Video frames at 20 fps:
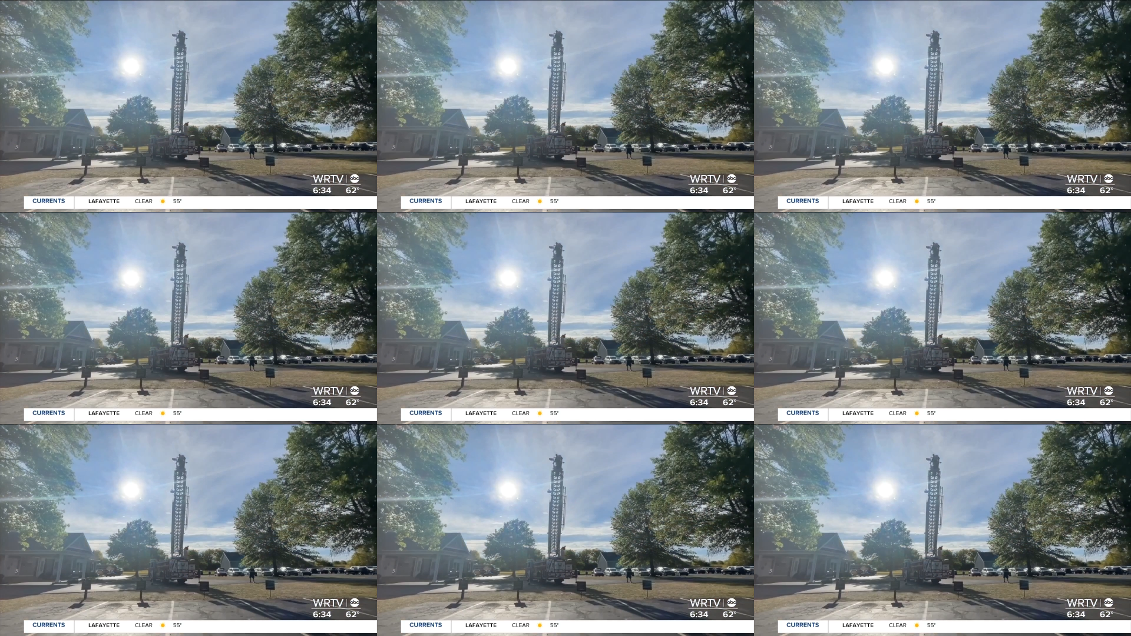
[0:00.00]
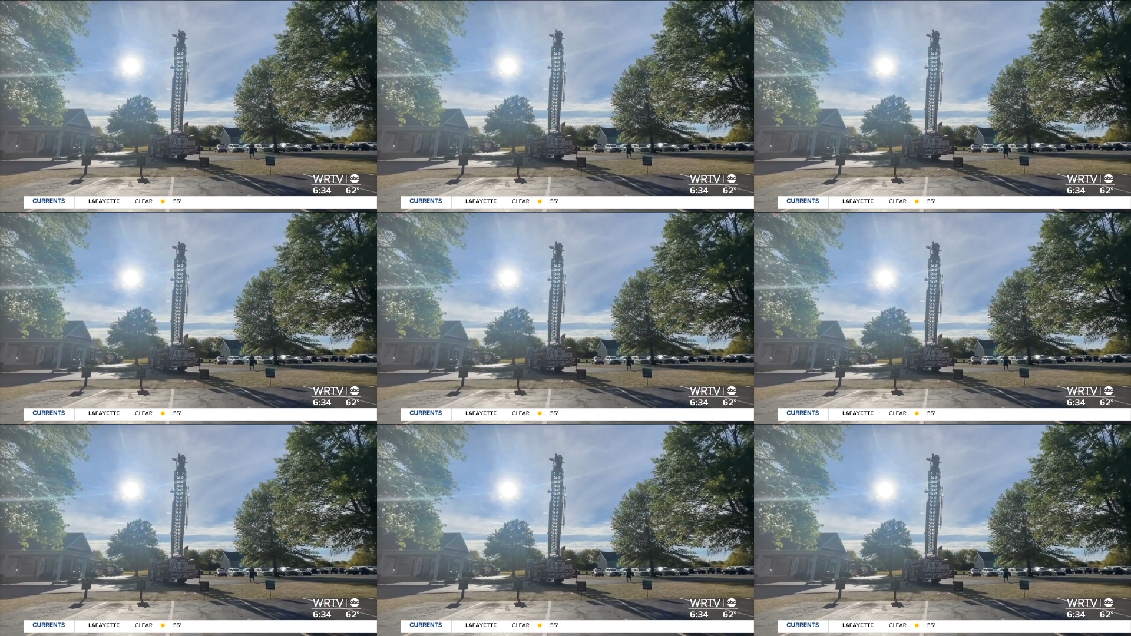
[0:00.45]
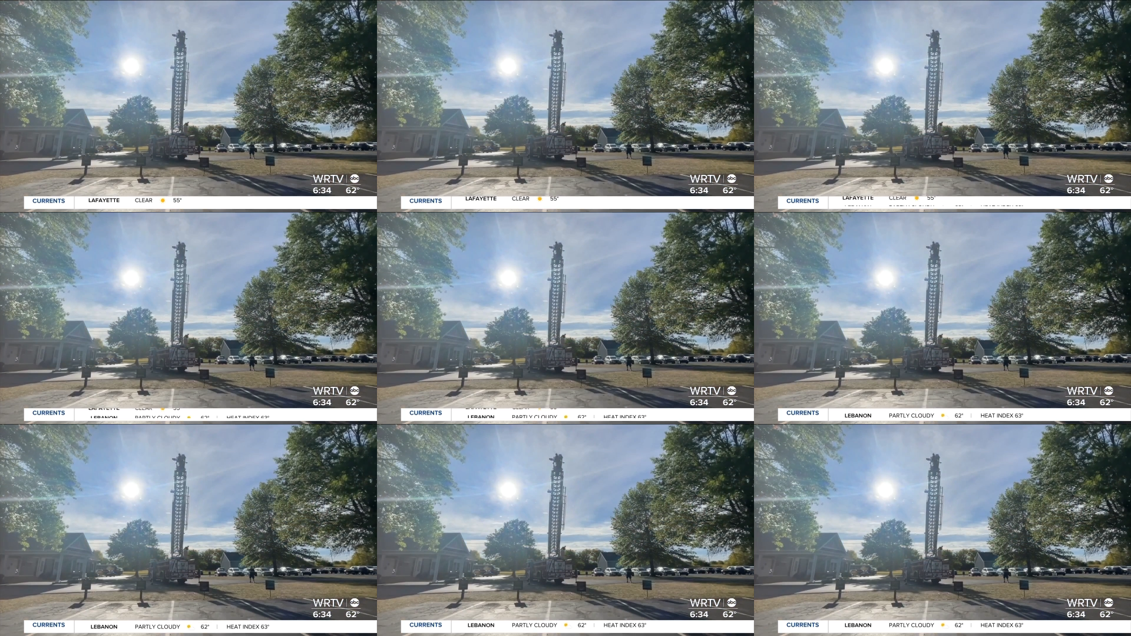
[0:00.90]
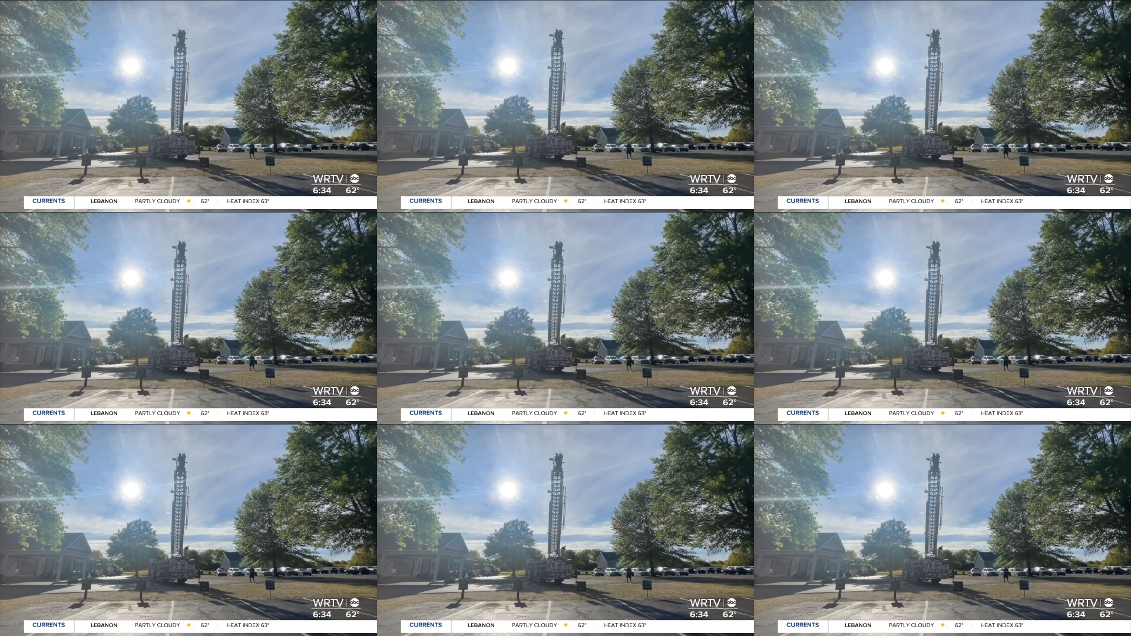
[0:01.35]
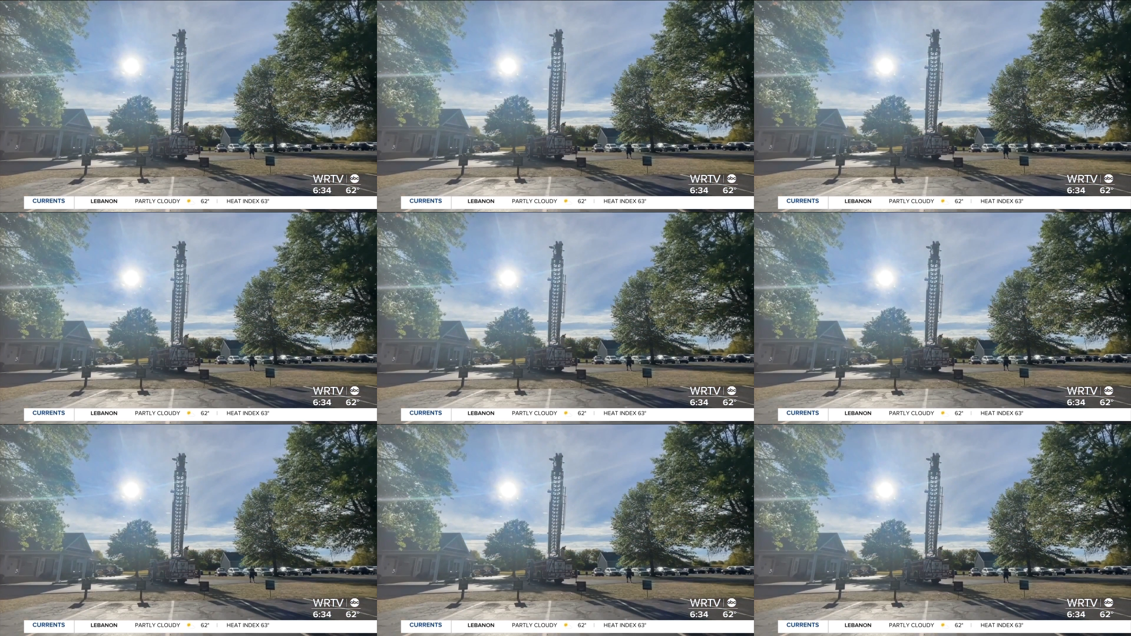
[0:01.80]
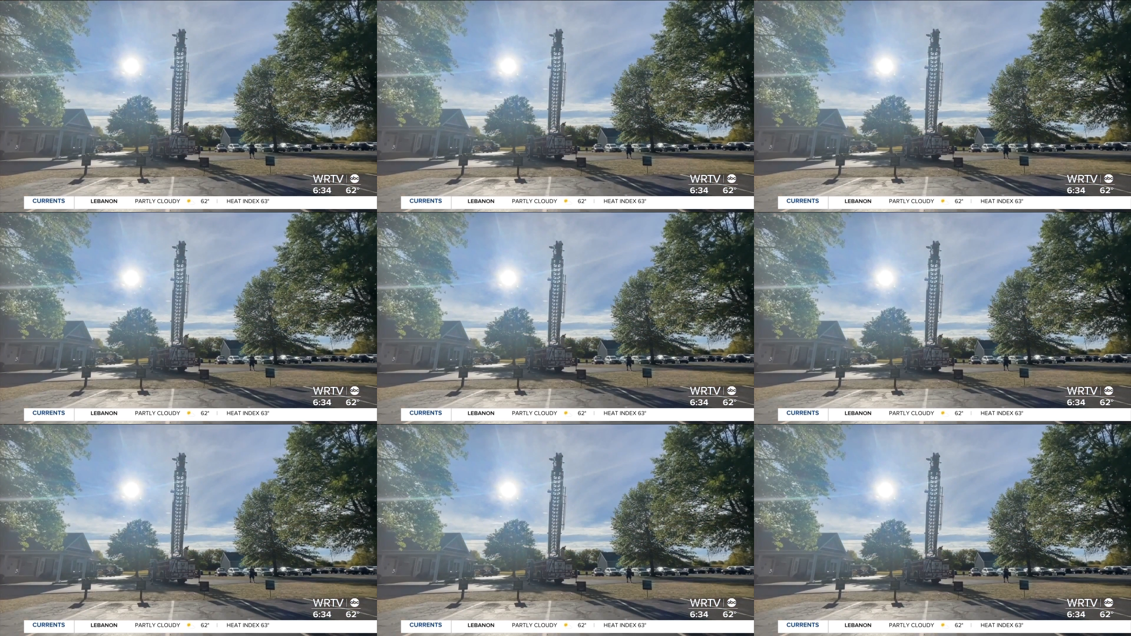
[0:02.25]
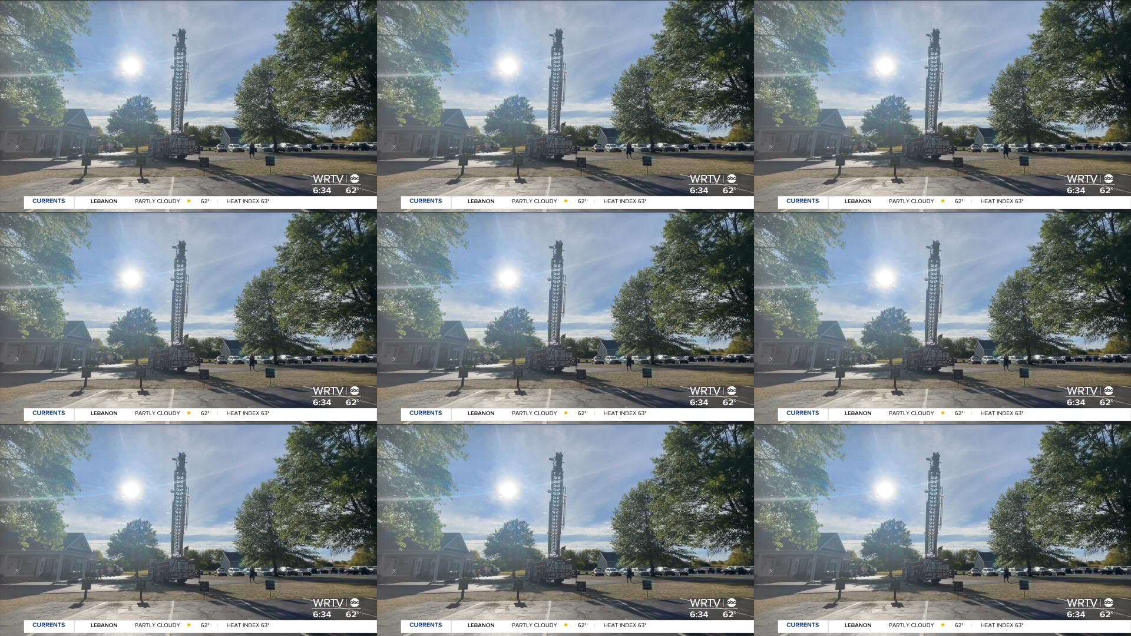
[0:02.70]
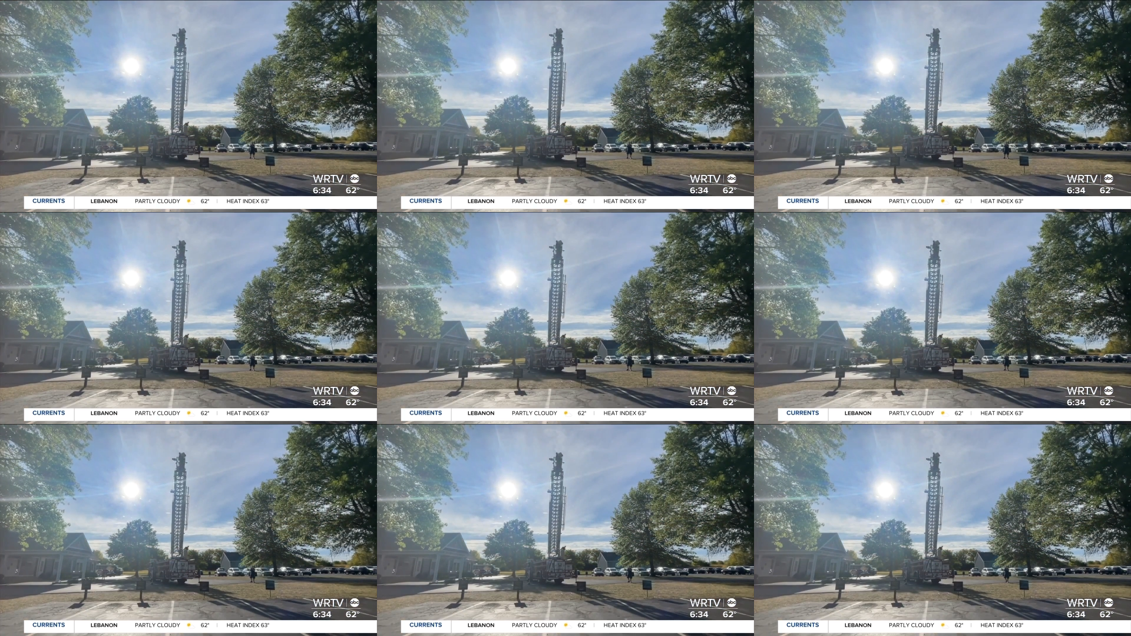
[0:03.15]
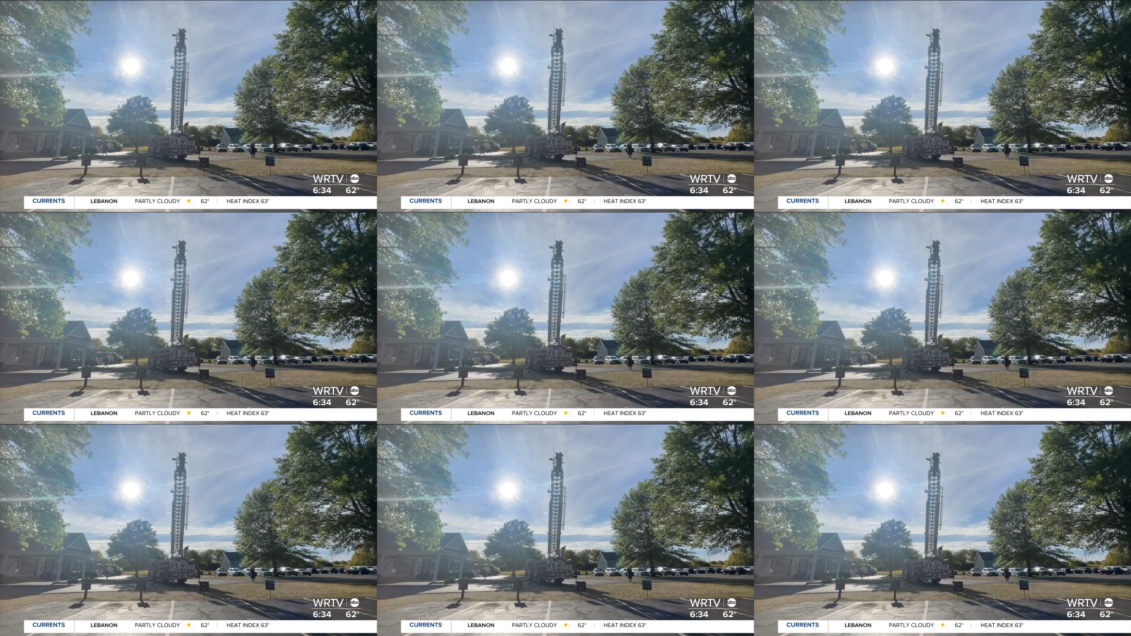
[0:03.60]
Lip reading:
[unreadable: no face in view]